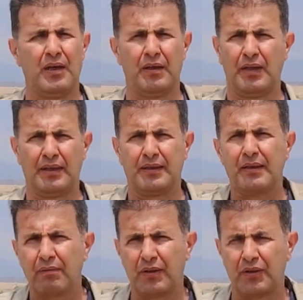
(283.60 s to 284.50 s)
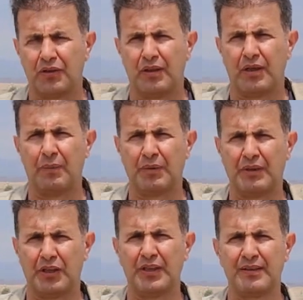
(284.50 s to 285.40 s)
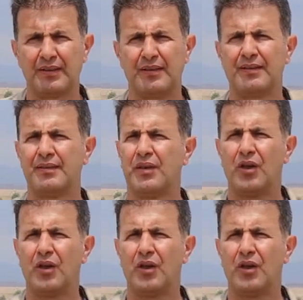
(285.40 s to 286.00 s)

like upgrading shelters,